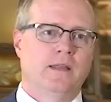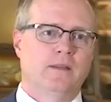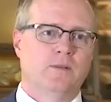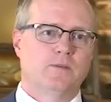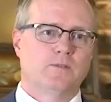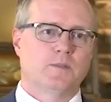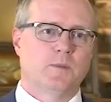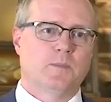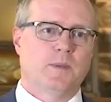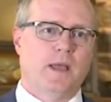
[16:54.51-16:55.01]
There
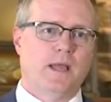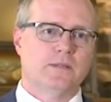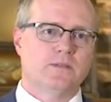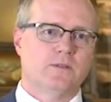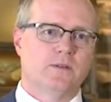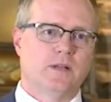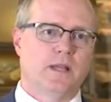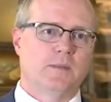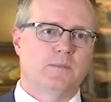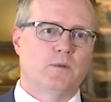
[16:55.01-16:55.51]
was a
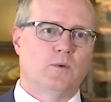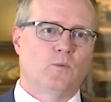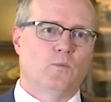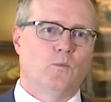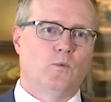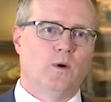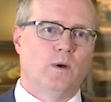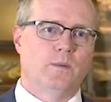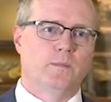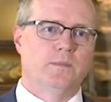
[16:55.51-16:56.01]
pastor named
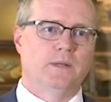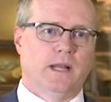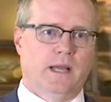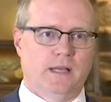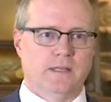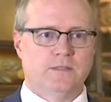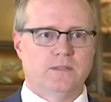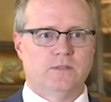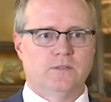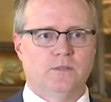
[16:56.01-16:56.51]

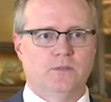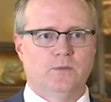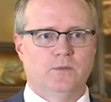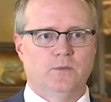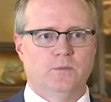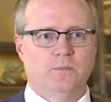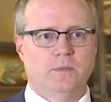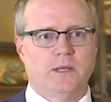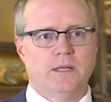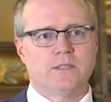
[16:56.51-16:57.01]
Wormnest
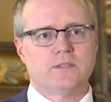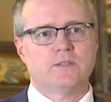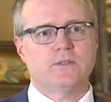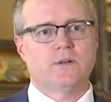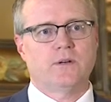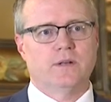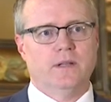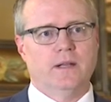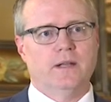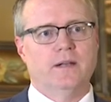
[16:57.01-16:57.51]
who
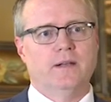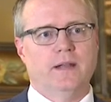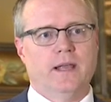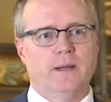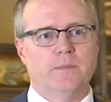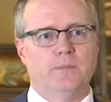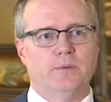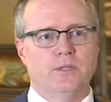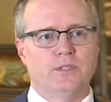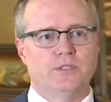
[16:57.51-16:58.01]
ministered in a
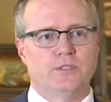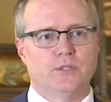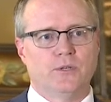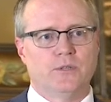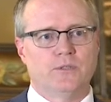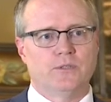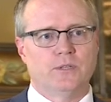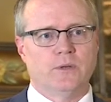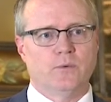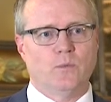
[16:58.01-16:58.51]
neighboring
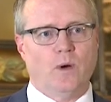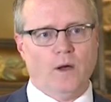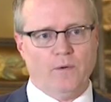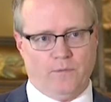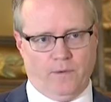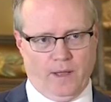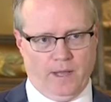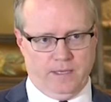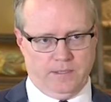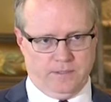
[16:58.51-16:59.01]
church in
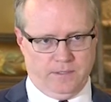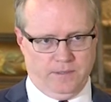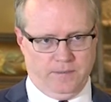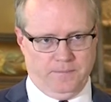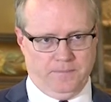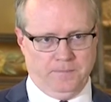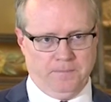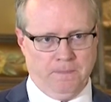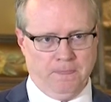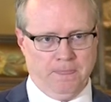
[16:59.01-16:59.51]
Welfheisen,
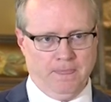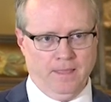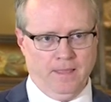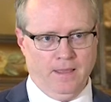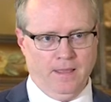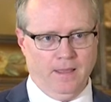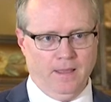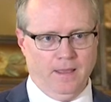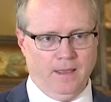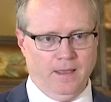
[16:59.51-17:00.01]

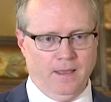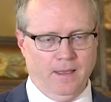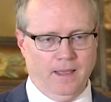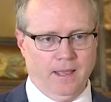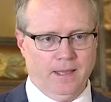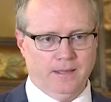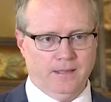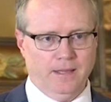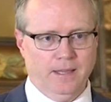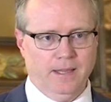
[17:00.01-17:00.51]

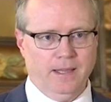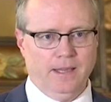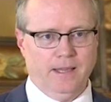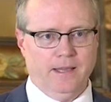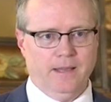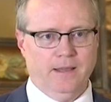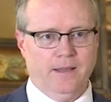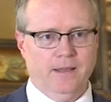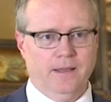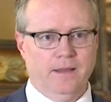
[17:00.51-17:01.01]
and
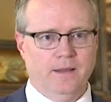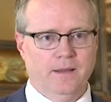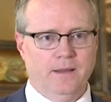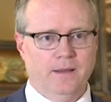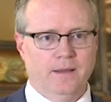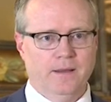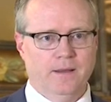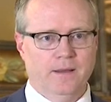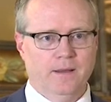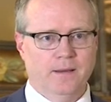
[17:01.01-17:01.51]
he
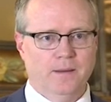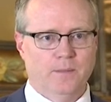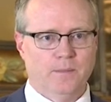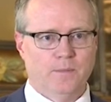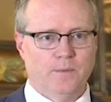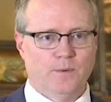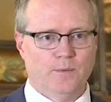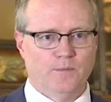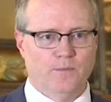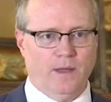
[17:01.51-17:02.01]

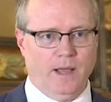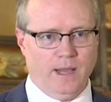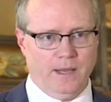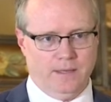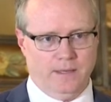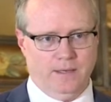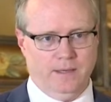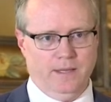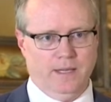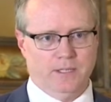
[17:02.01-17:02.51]

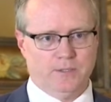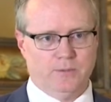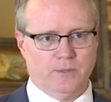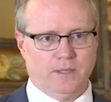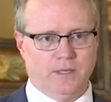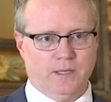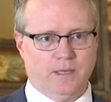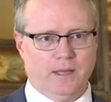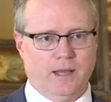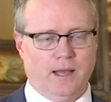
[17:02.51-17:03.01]
provided
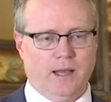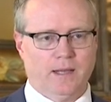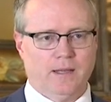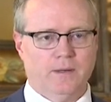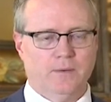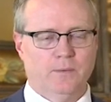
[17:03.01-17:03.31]
Hendrik de Cock